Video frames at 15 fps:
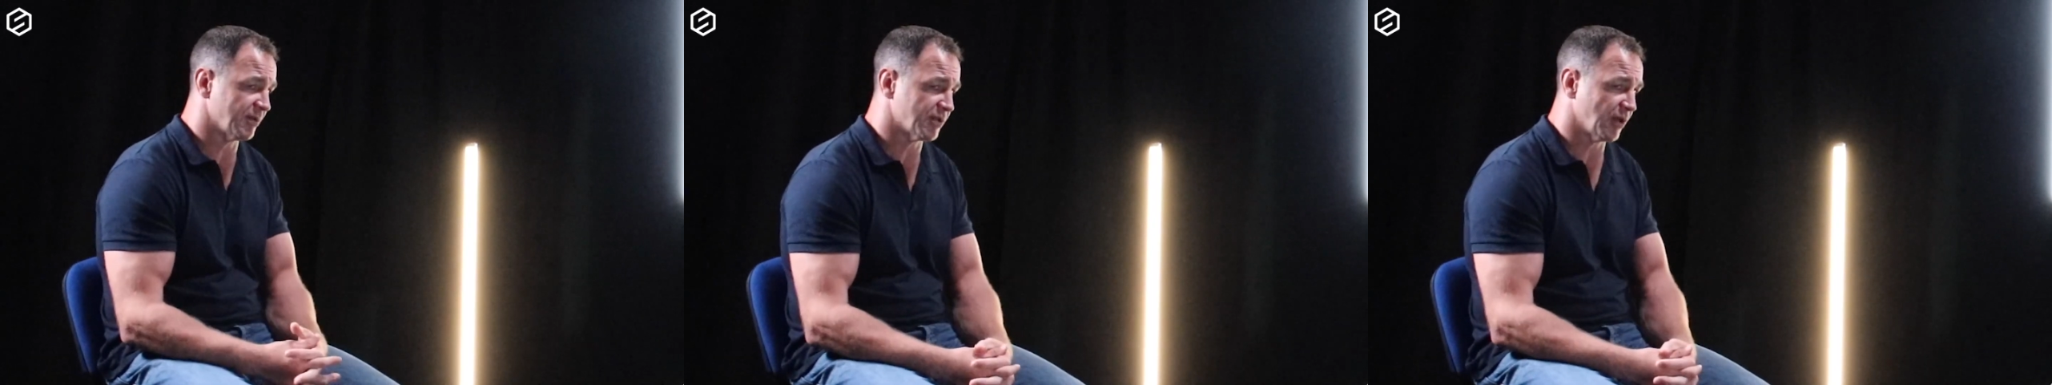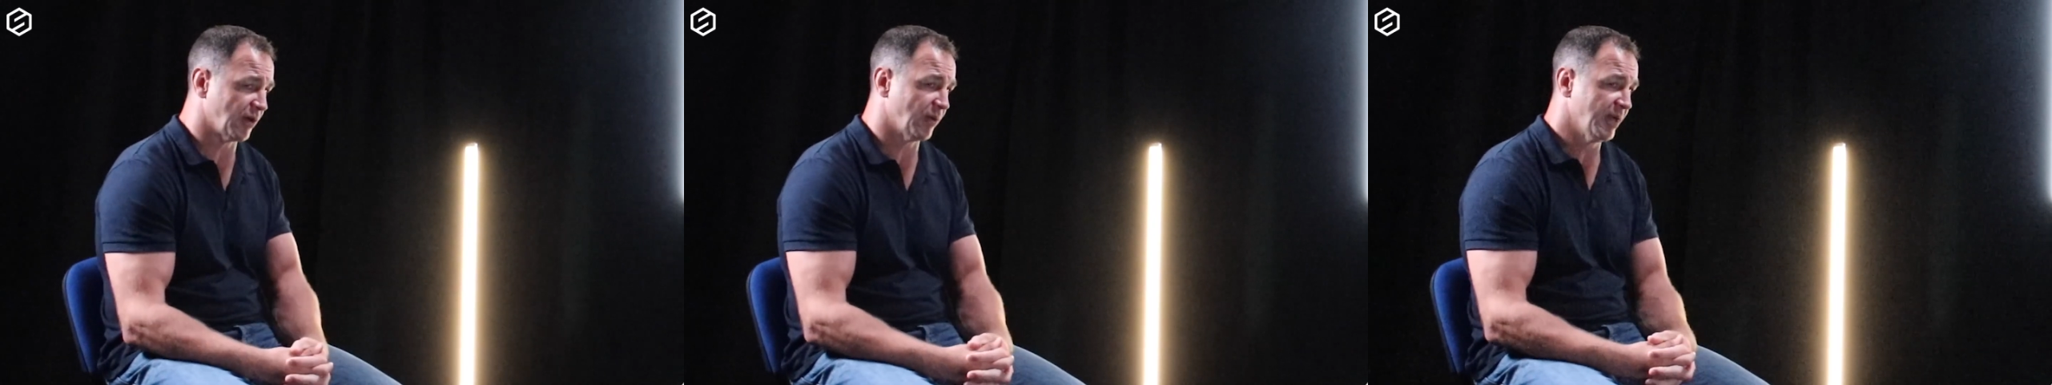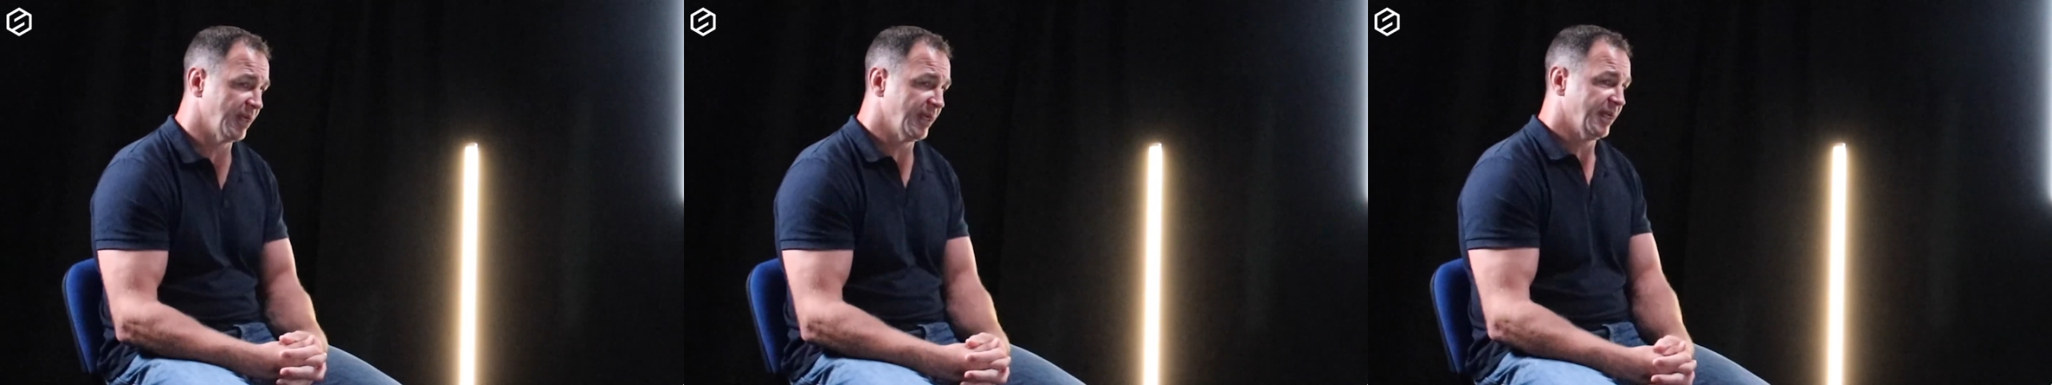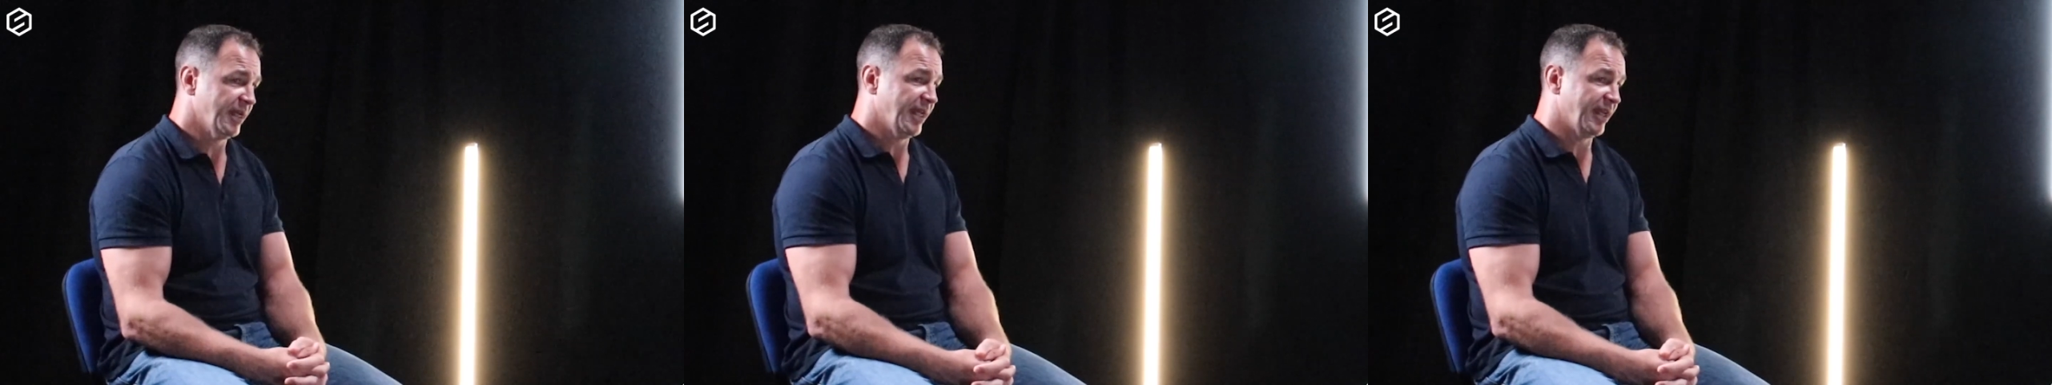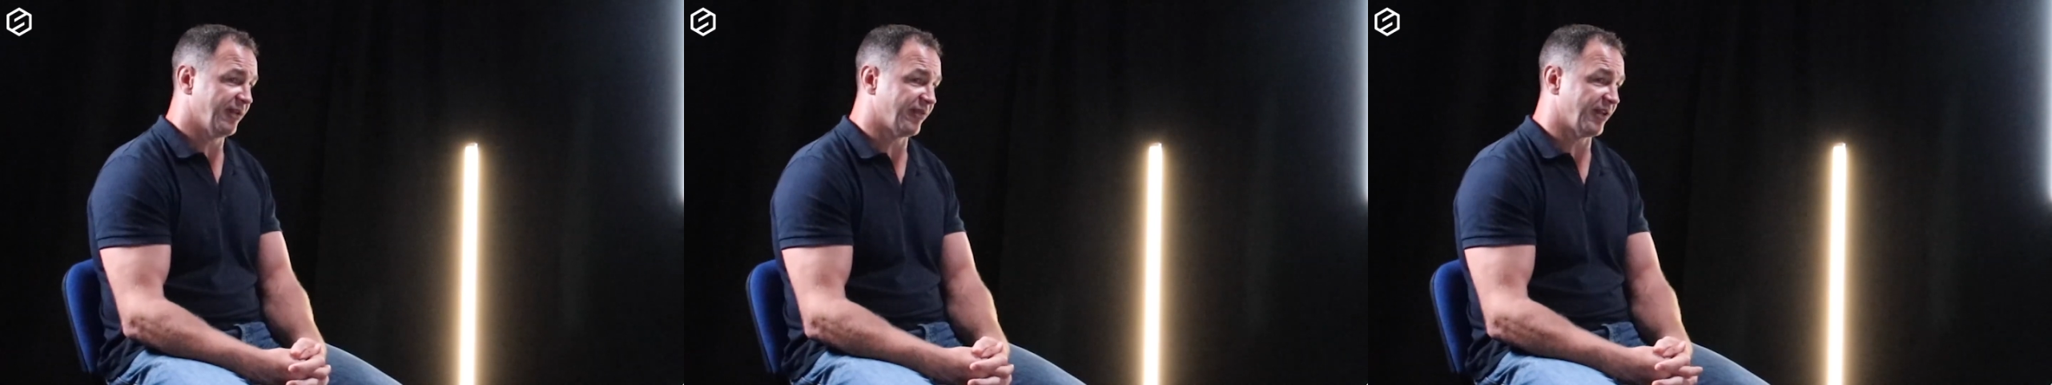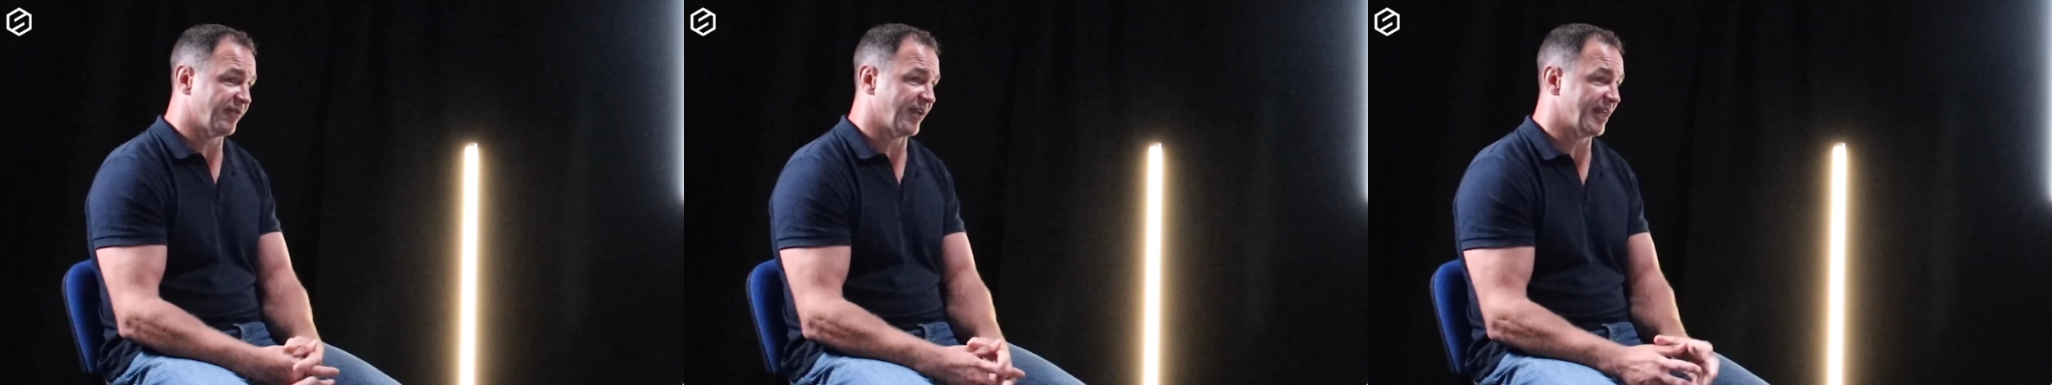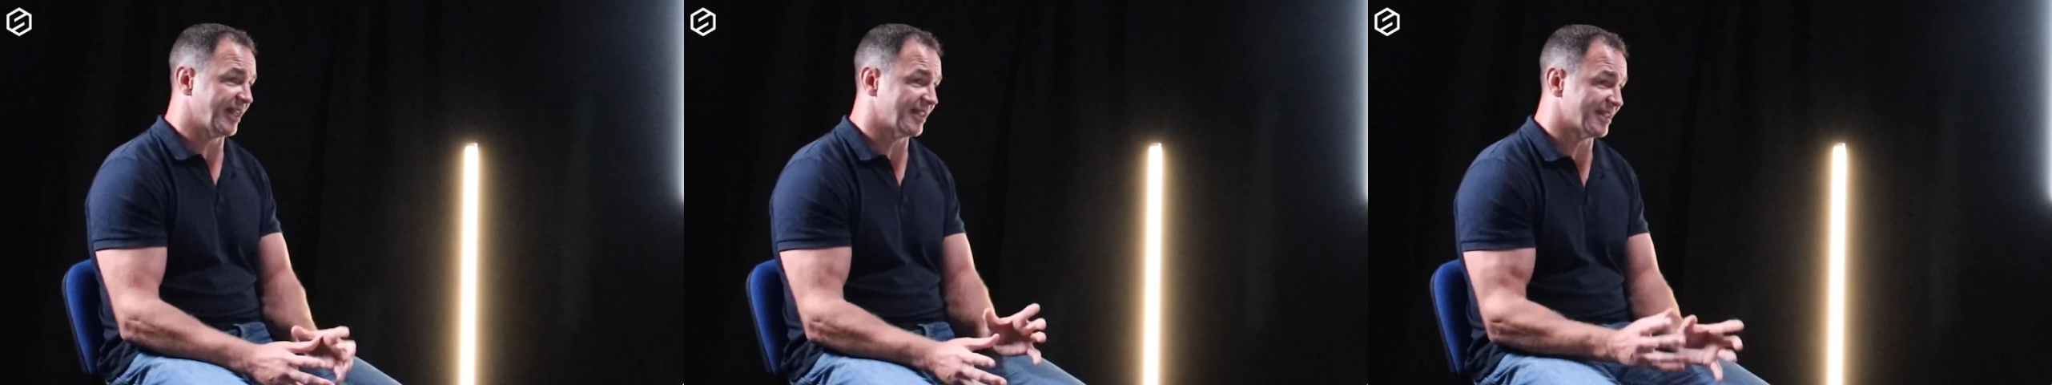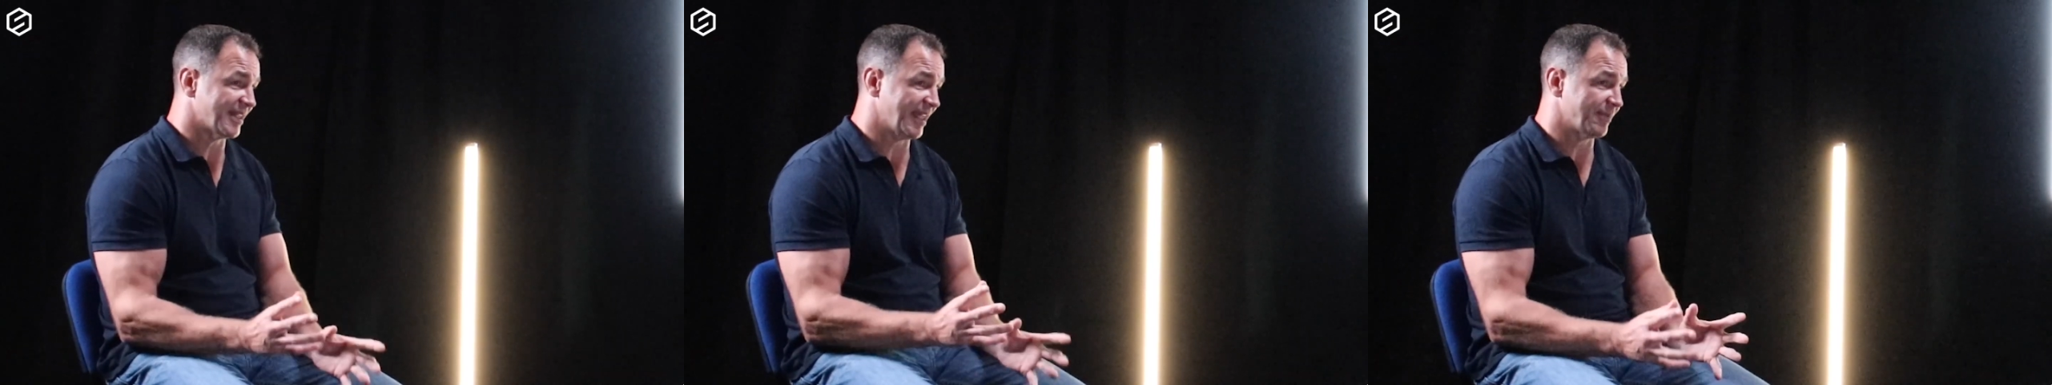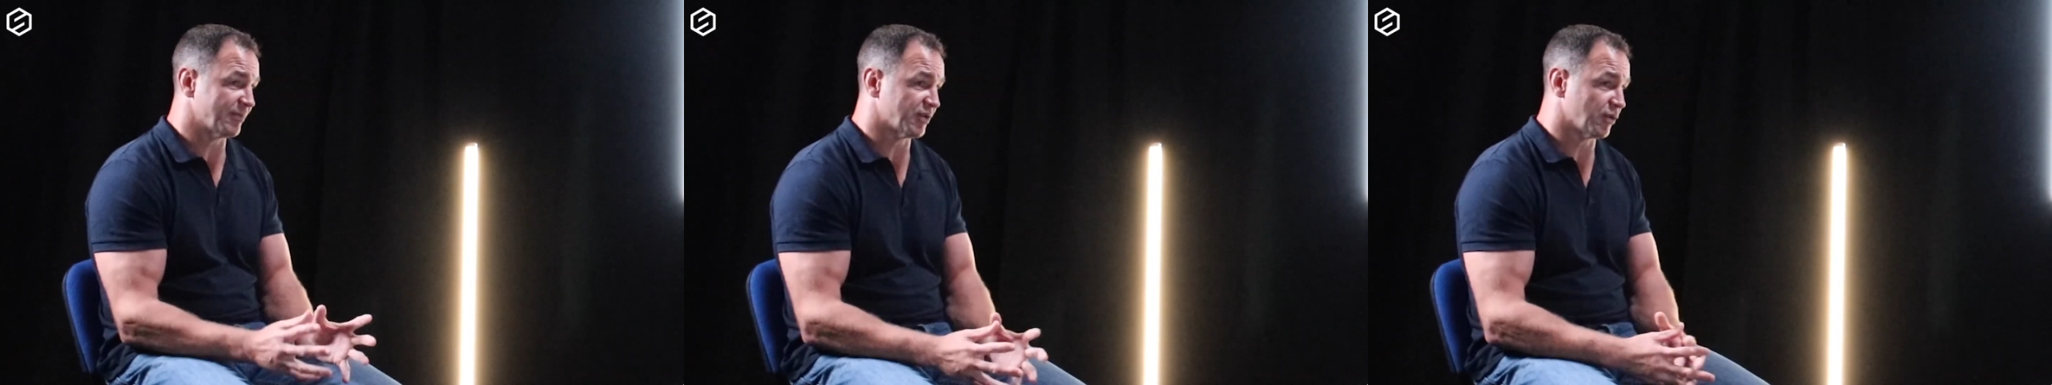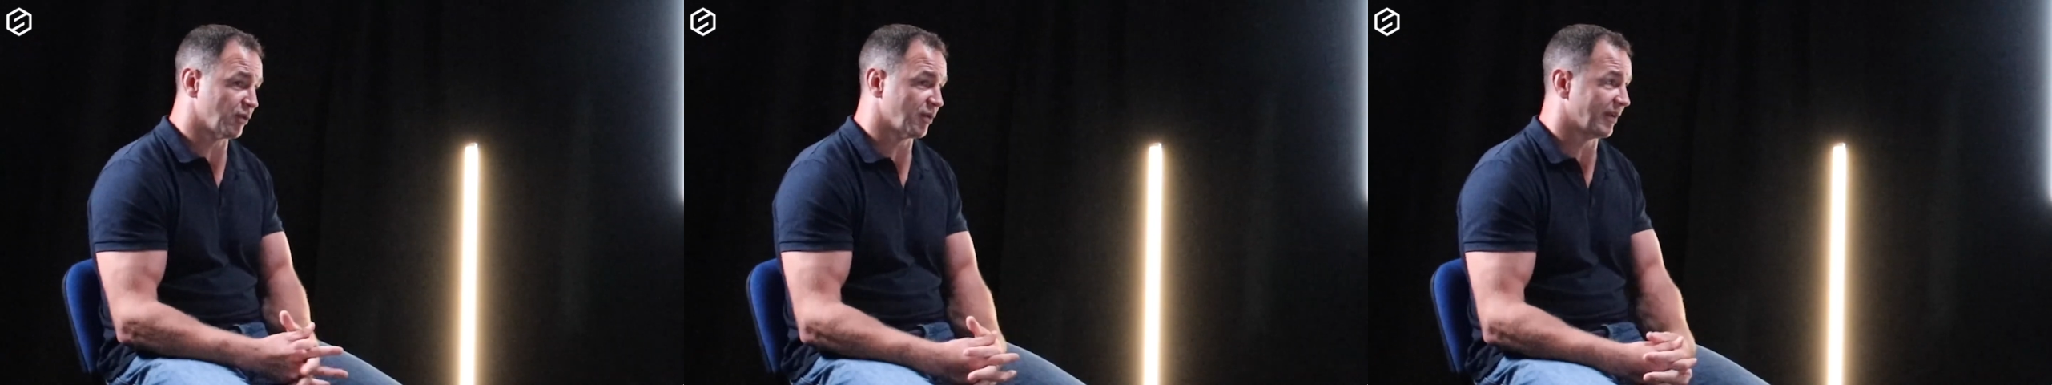So if any team's going